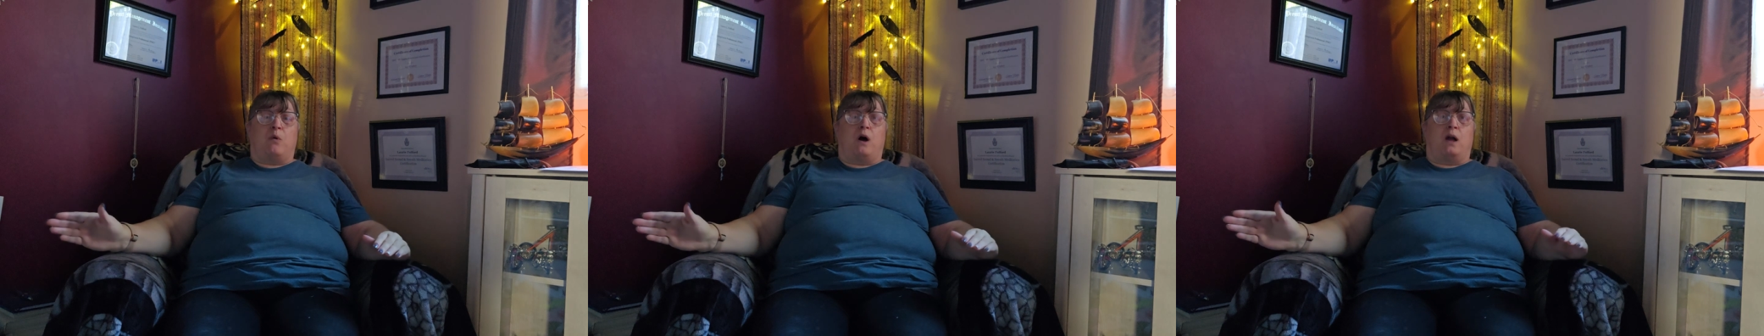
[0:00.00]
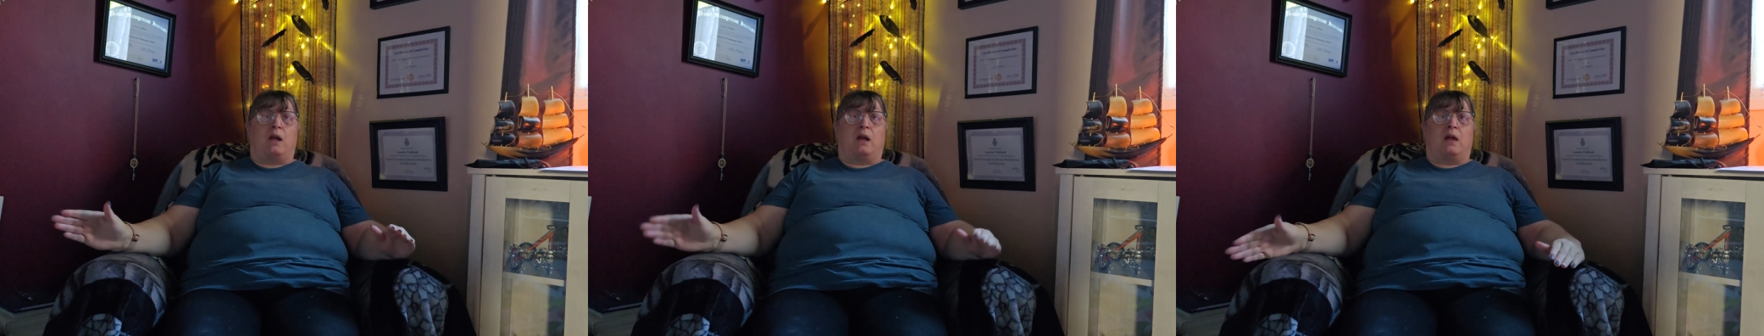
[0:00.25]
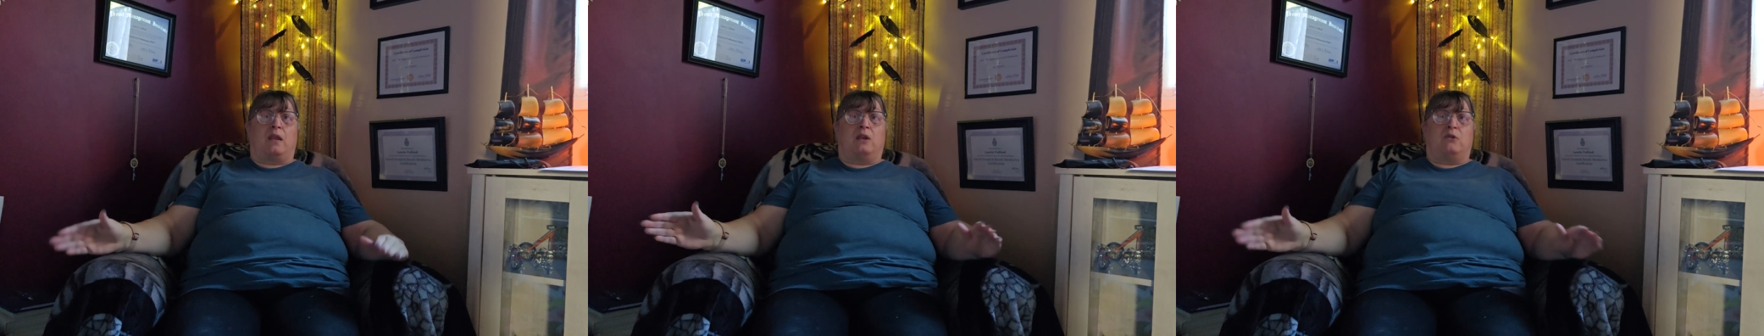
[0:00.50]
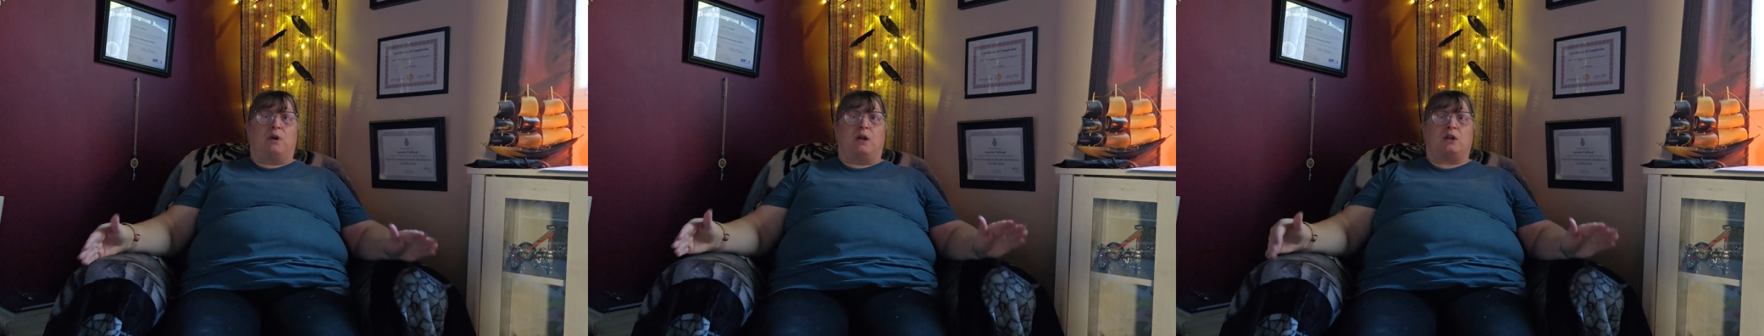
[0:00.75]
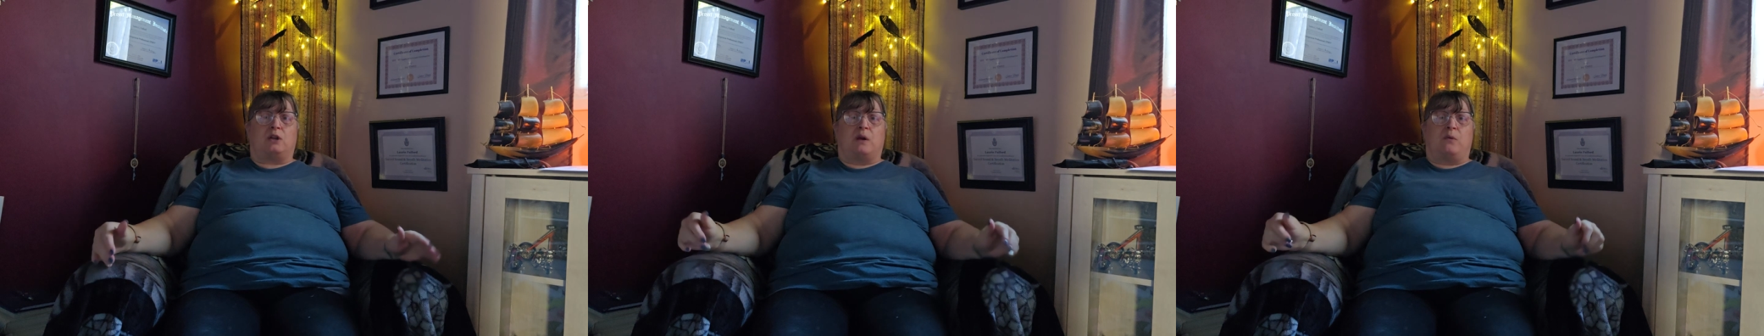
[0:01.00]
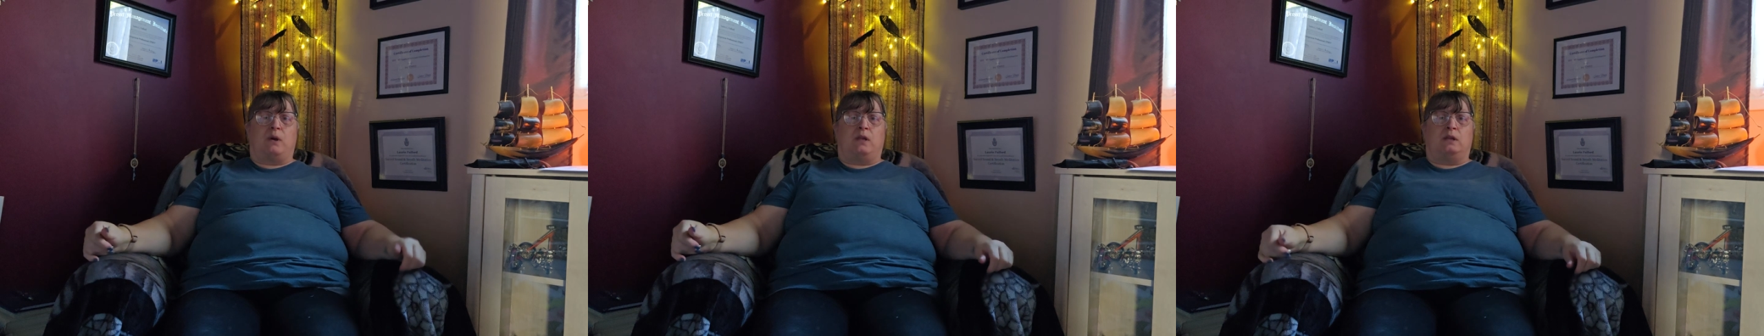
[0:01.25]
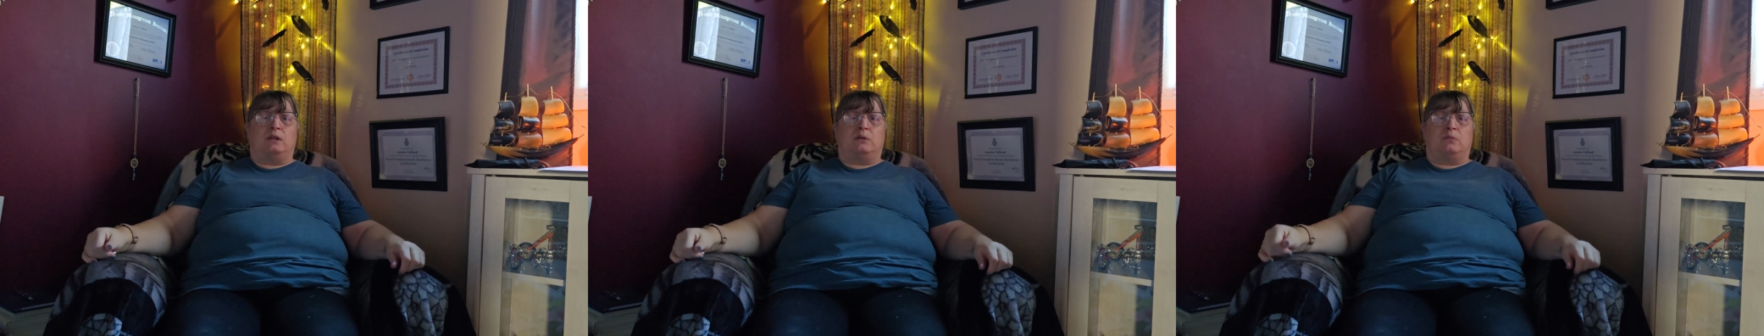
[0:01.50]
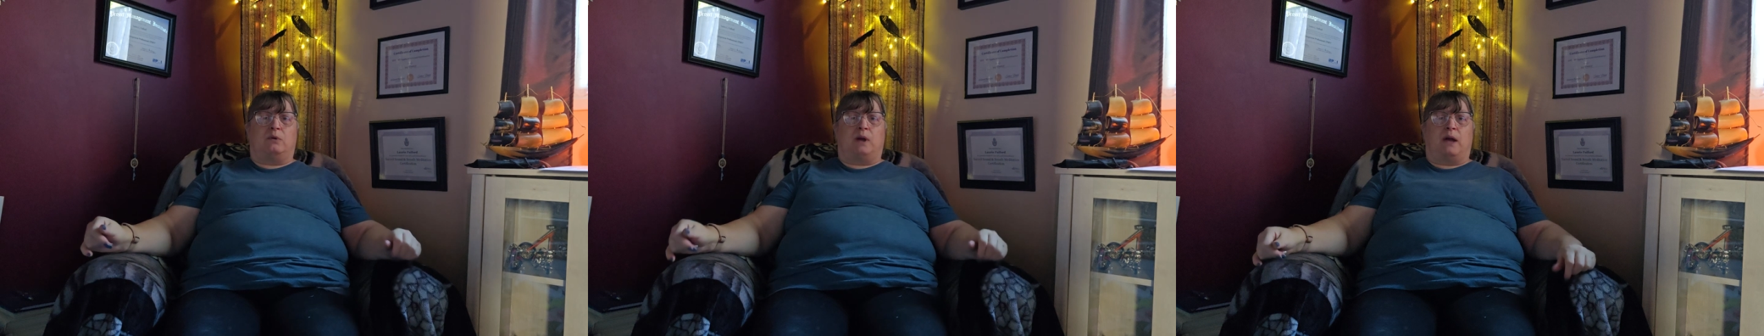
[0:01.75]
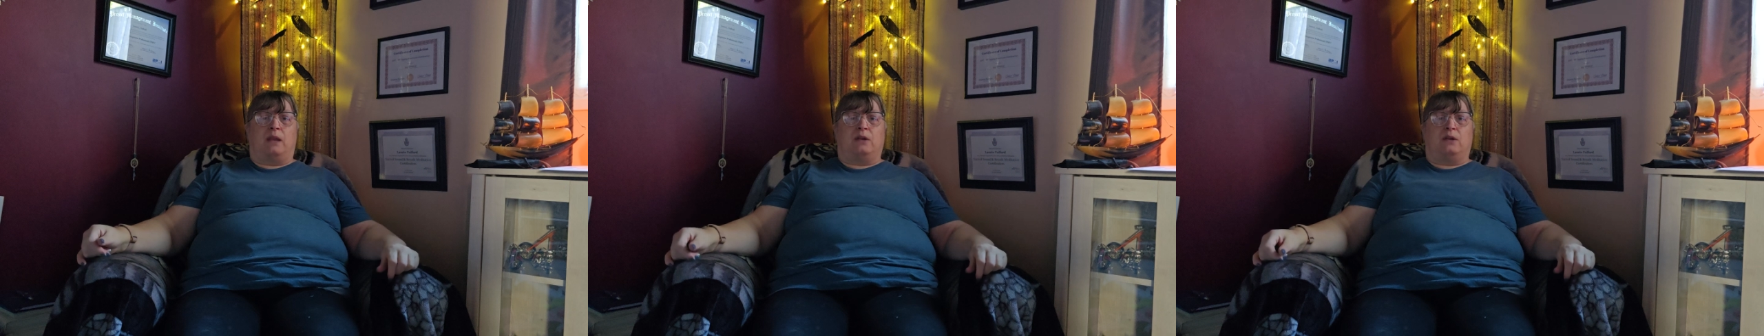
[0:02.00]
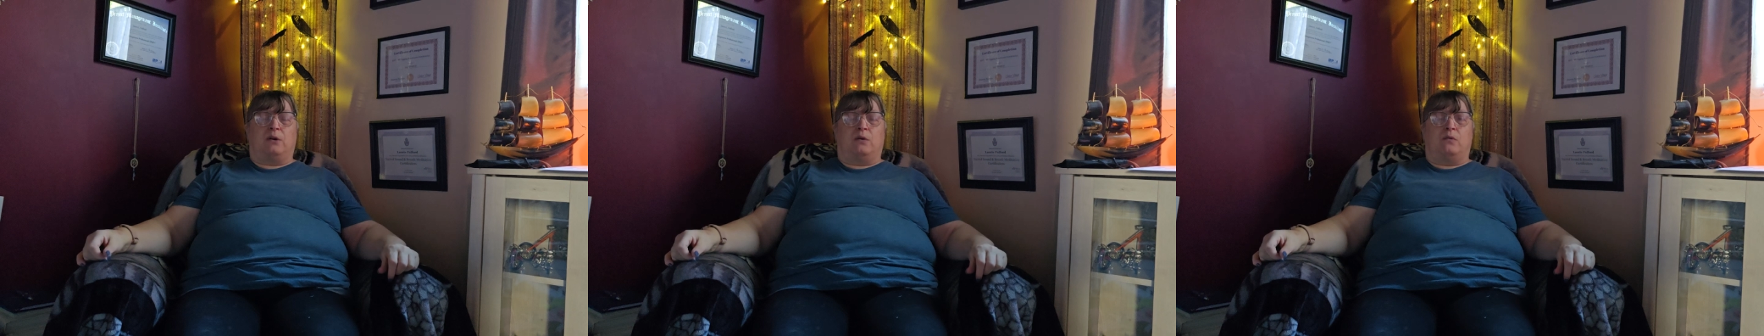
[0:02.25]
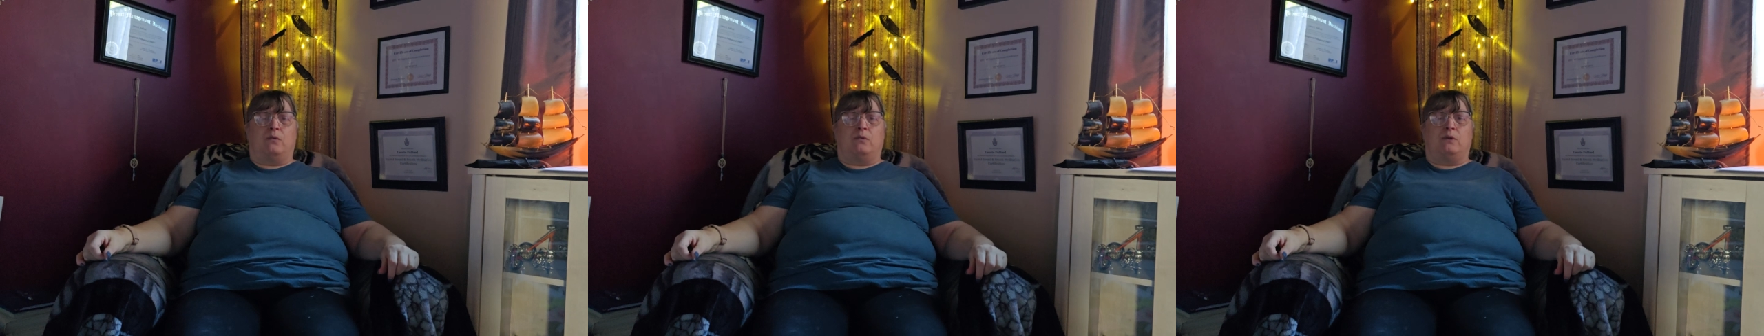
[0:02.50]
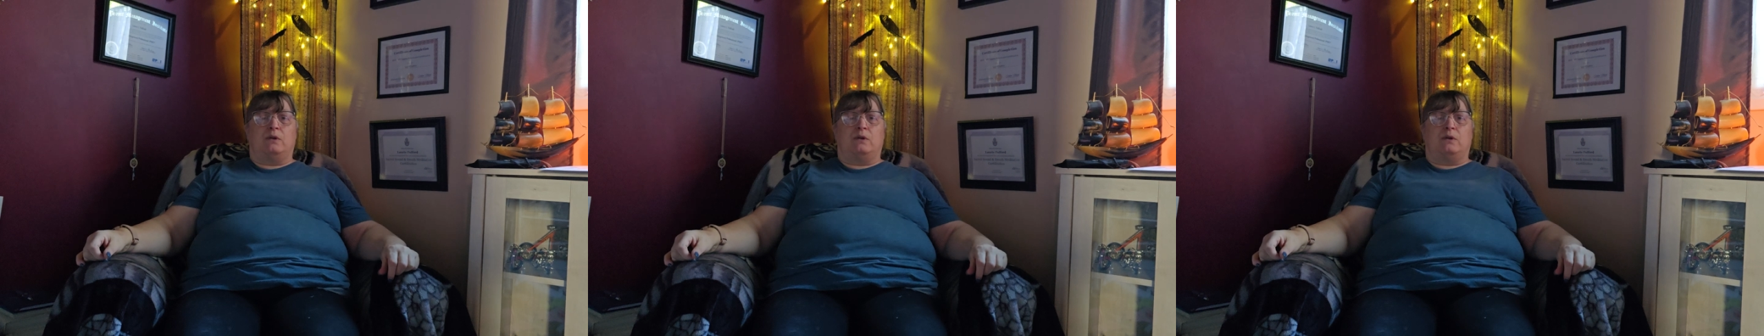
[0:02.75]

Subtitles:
walk any direction I went into where I had to go.